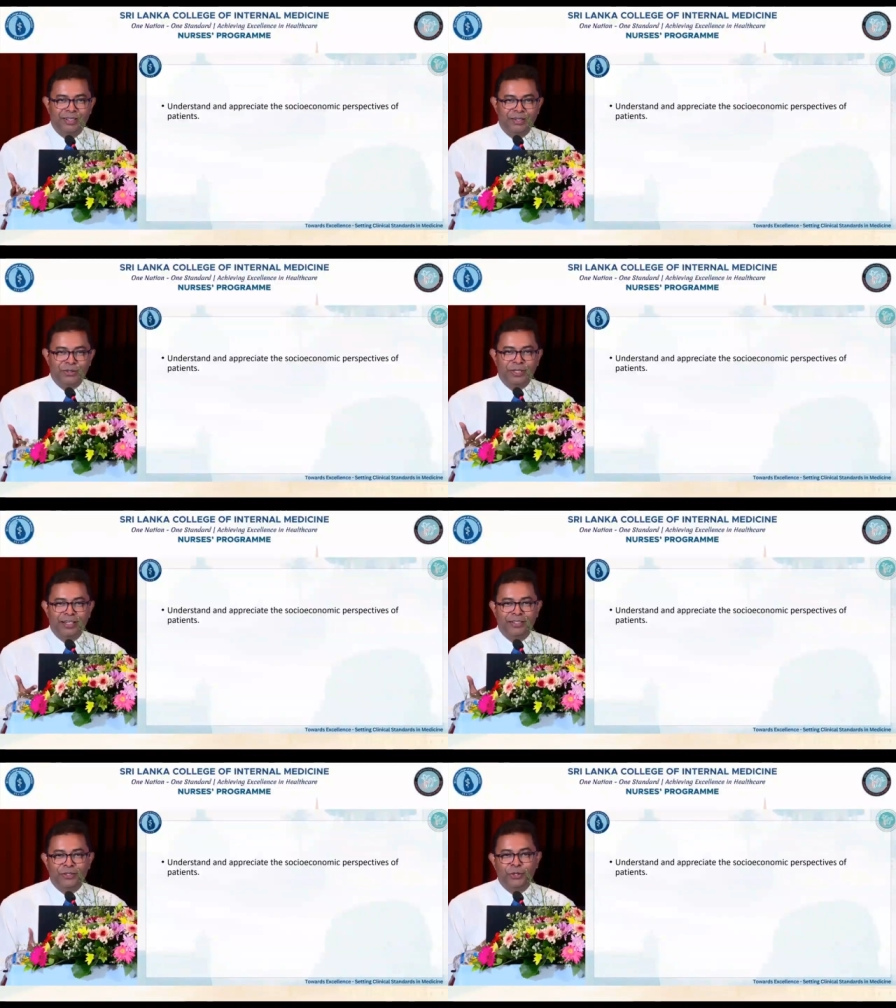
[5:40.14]
so
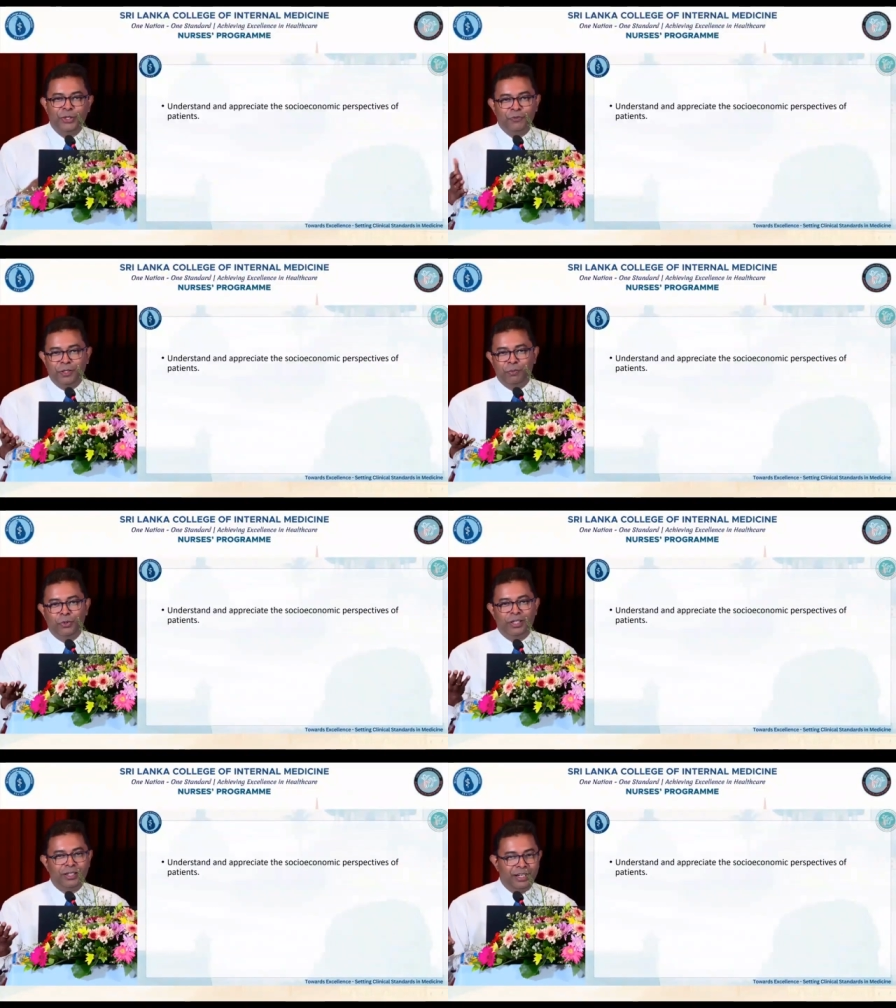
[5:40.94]
if we
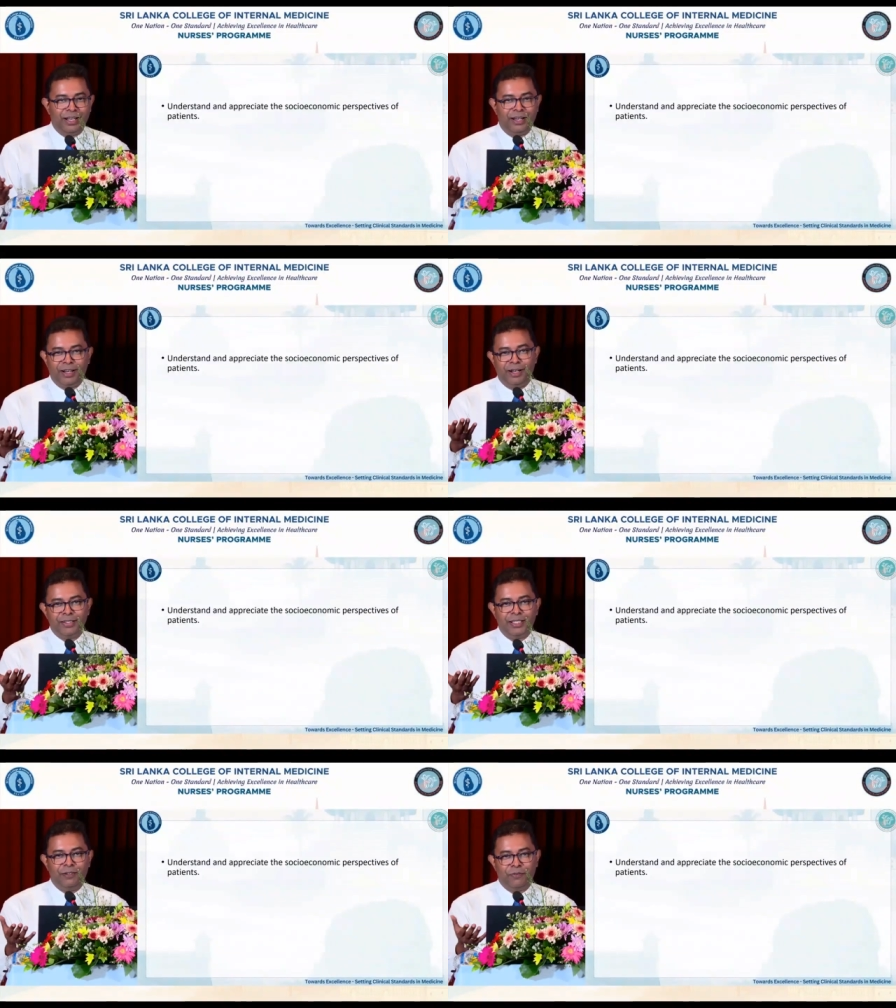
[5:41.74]
put in
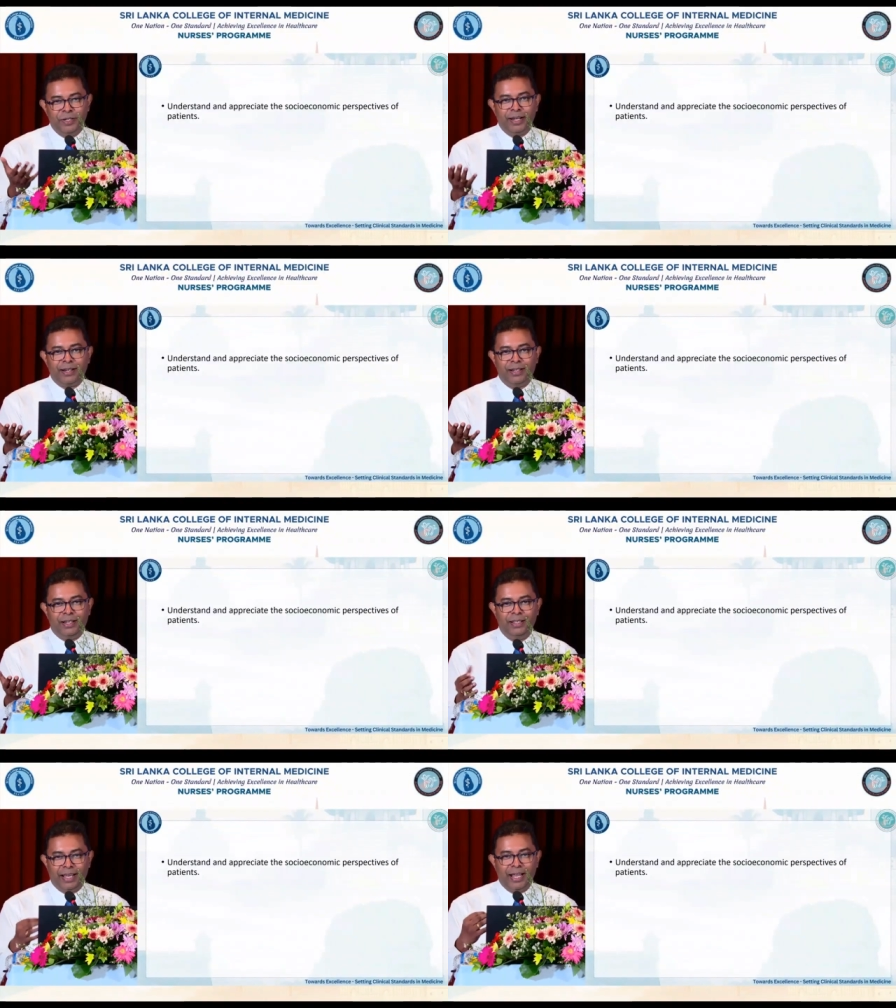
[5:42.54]
ourselves
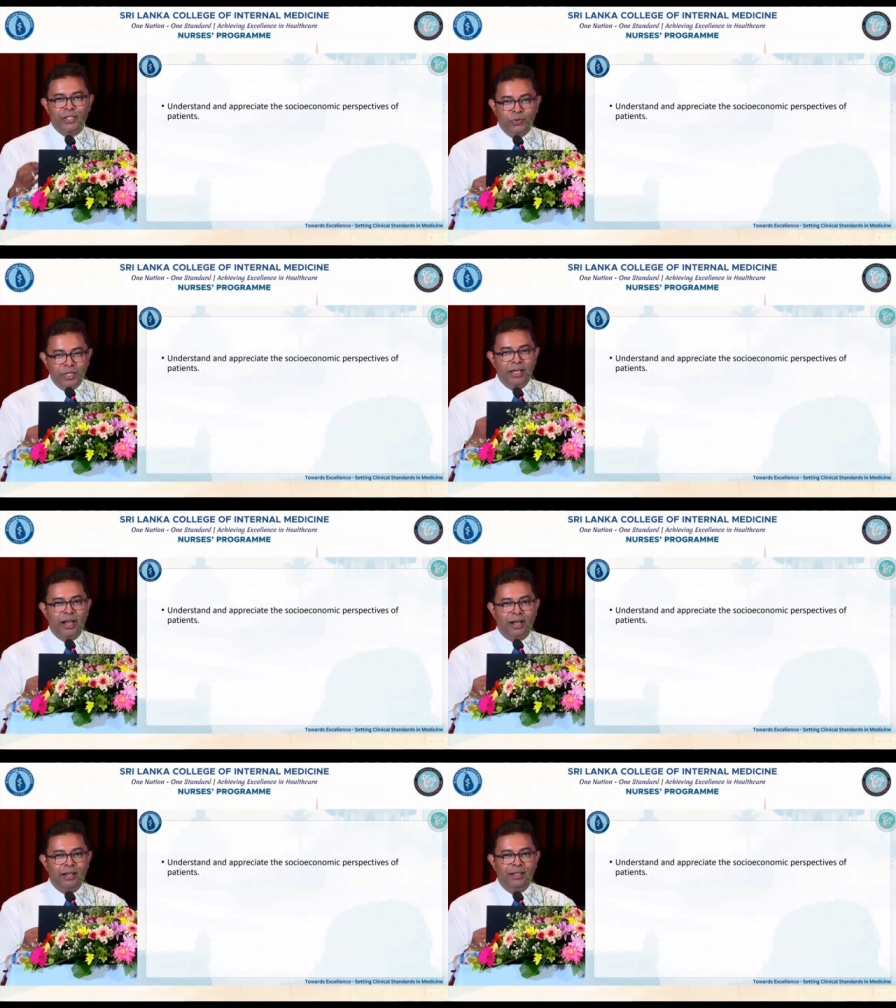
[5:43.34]
directly as we
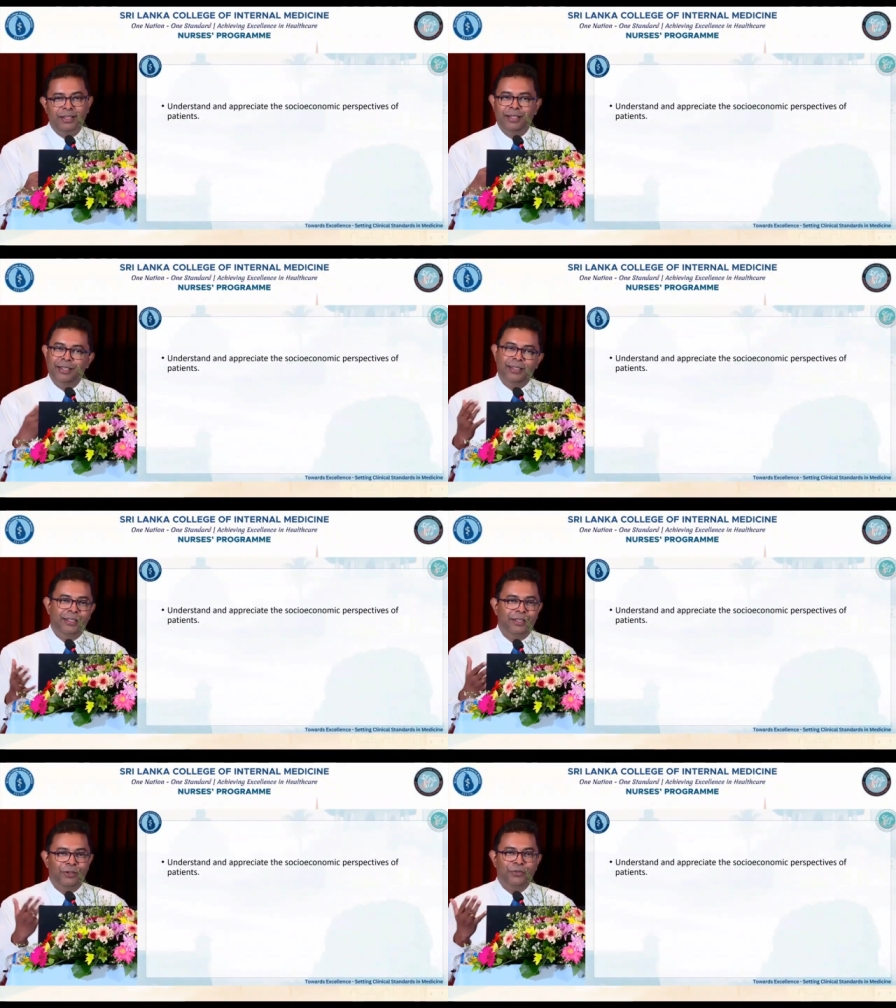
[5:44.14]
are,
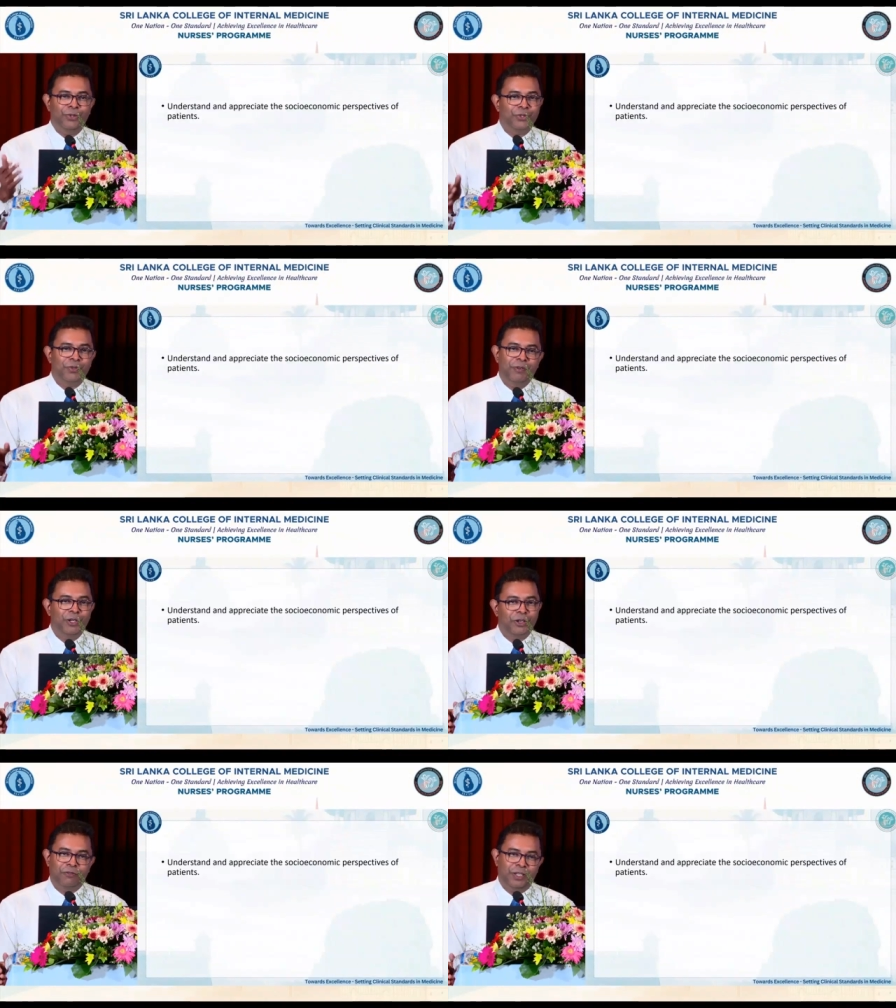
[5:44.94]
of course we will
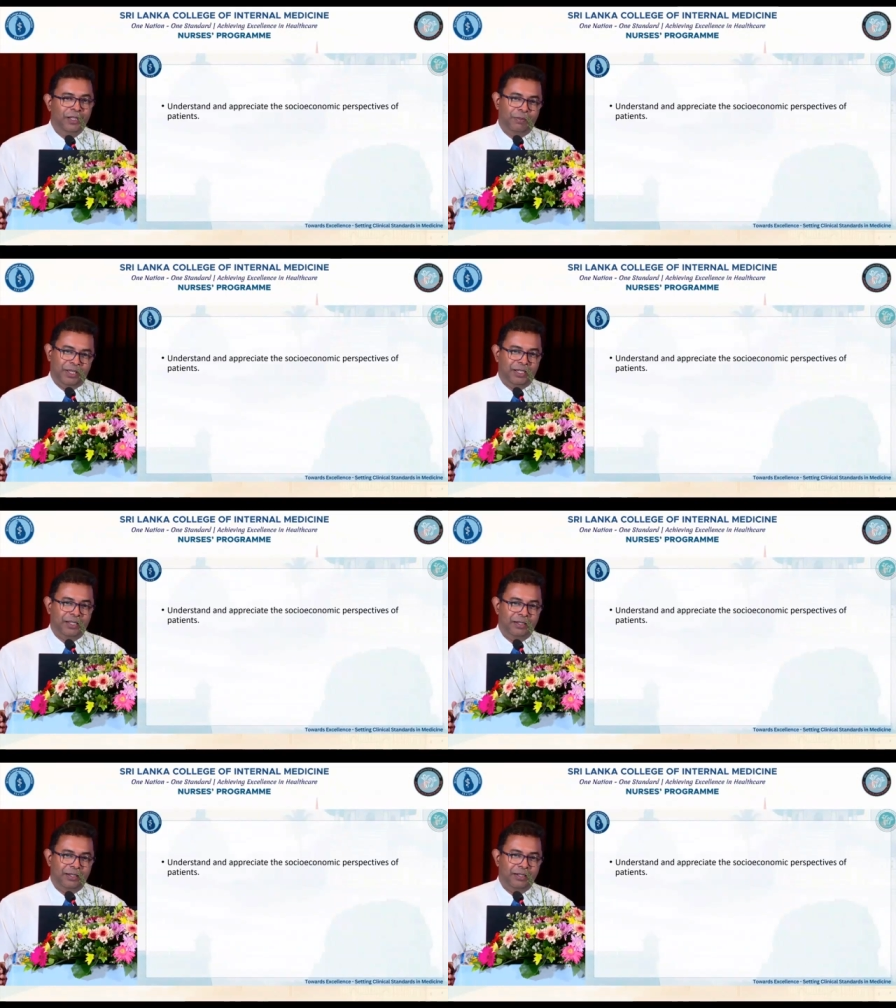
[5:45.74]
not feel the
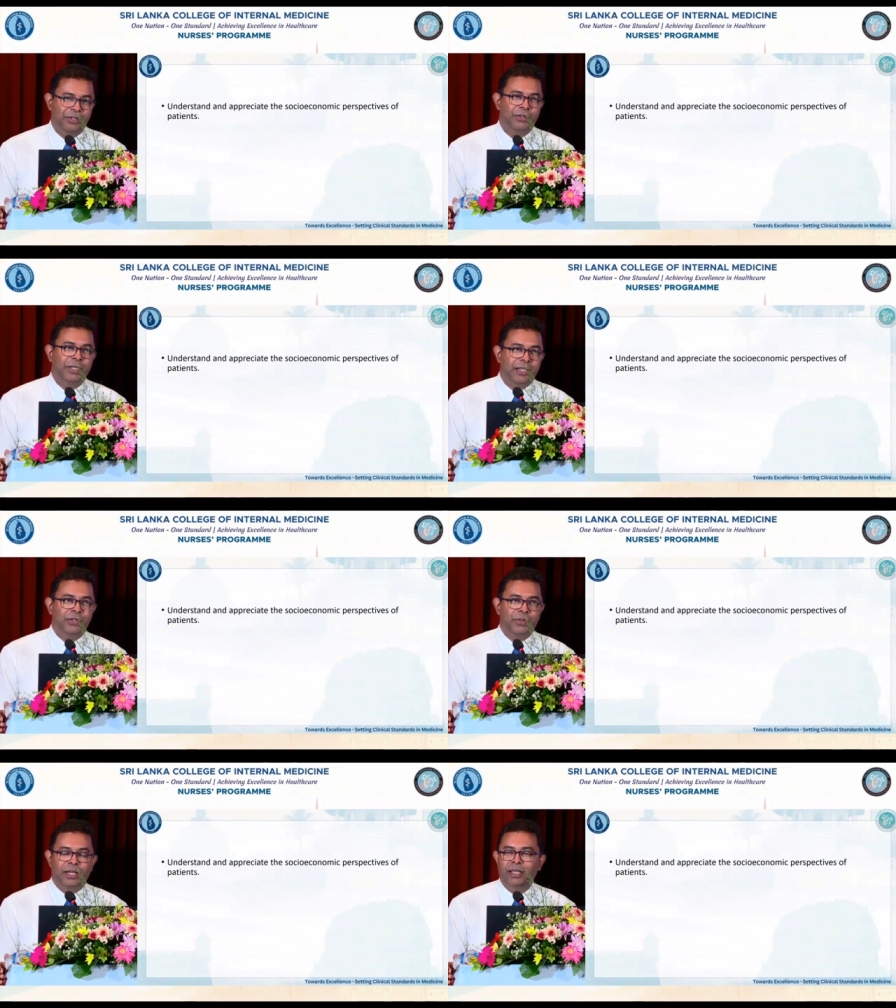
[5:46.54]
patient. So that
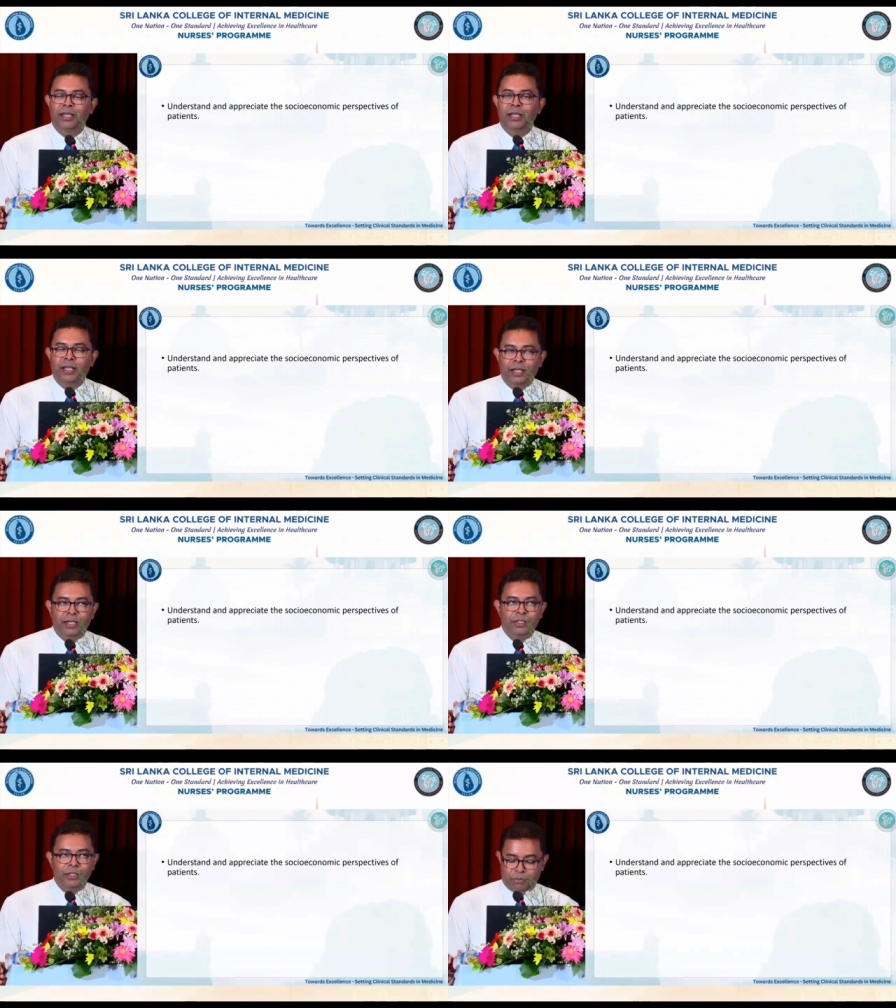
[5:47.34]
is why it
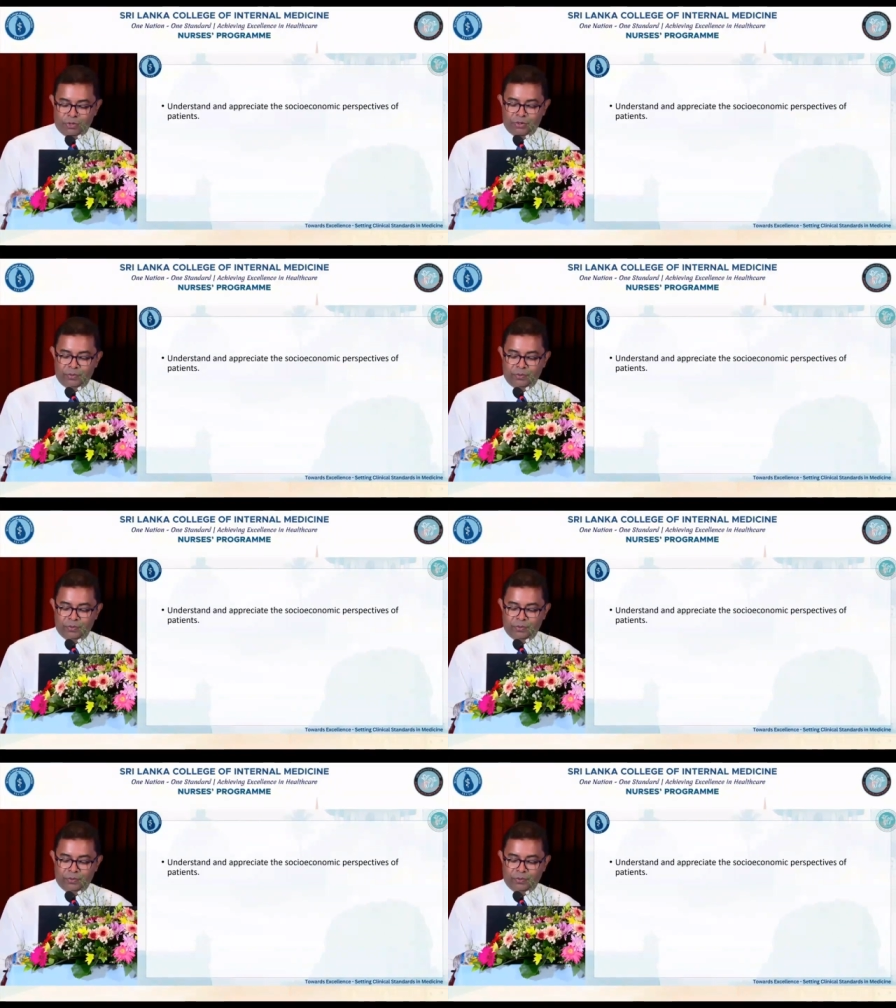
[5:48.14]
is important.